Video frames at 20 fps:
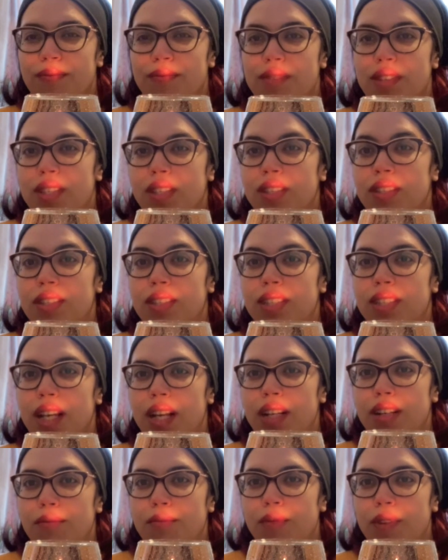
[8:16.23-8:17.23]
to
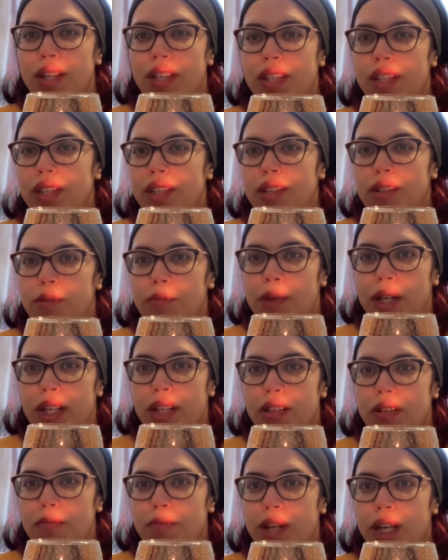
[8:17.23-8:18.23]
celebrate the little
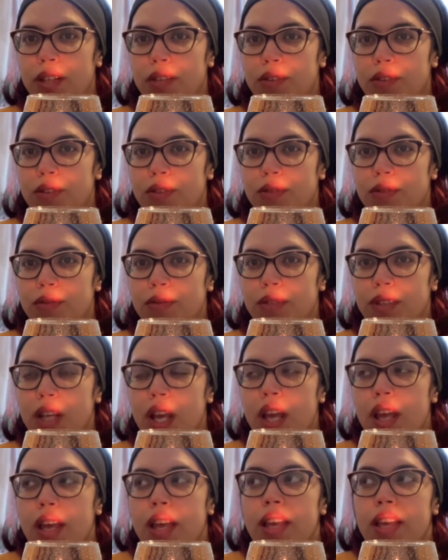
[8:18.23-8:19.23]
milestones?
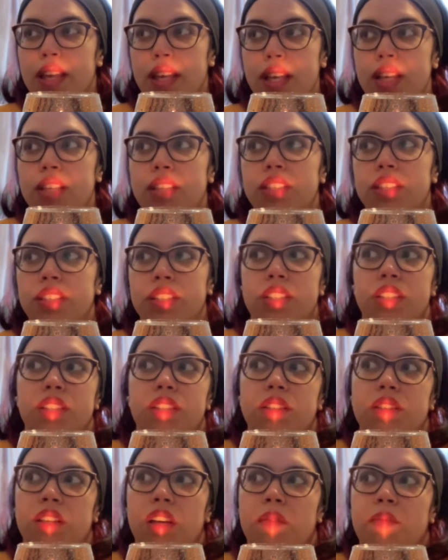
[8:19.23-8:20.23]
Is
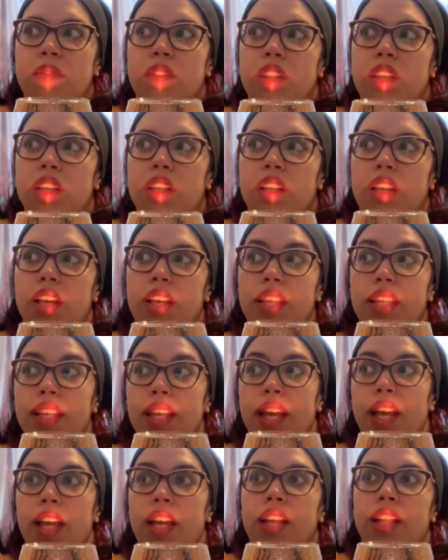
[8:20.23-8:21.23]
this something,
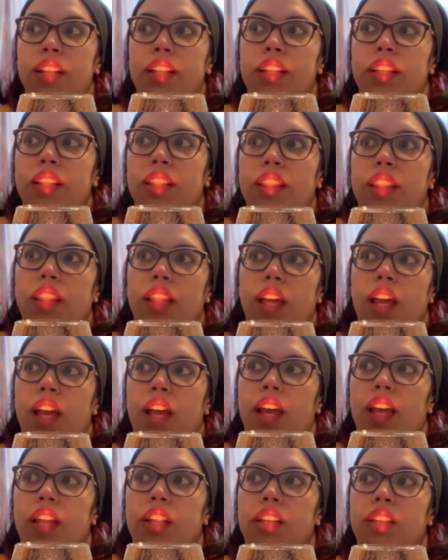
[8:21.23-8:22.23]
again,
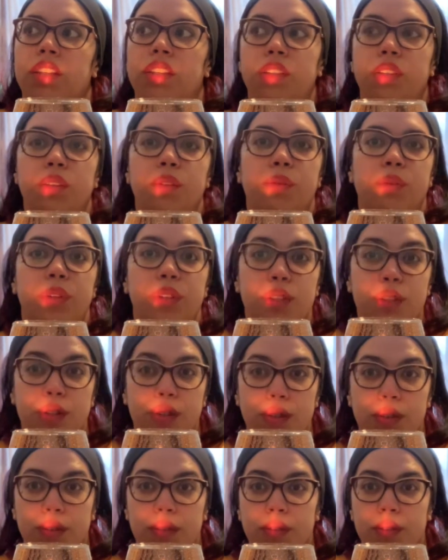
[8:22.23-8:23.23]
that you were
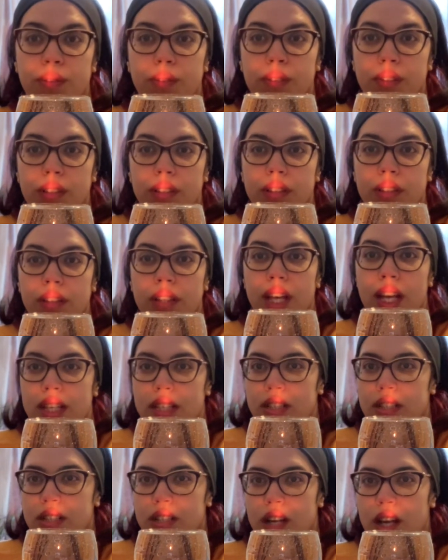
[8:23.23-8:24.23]
told as
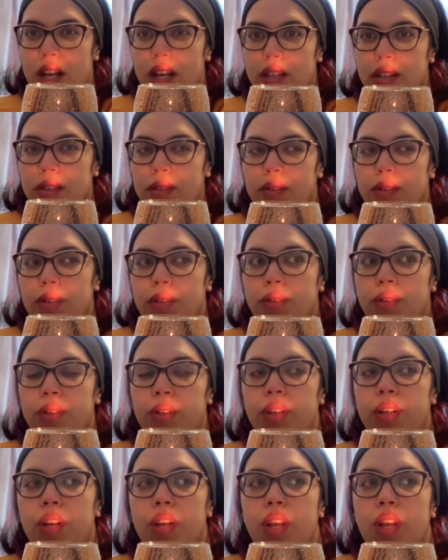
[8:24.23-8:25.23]
a child,
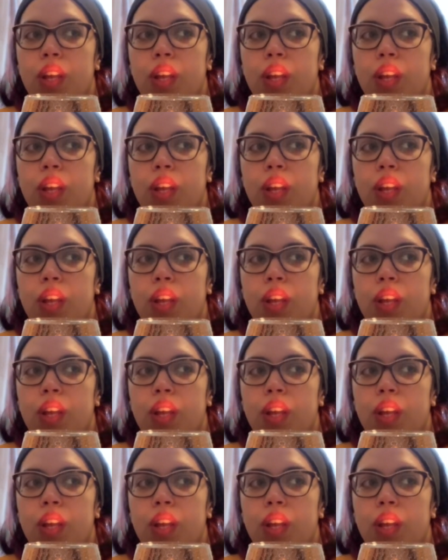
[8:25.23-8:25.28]
or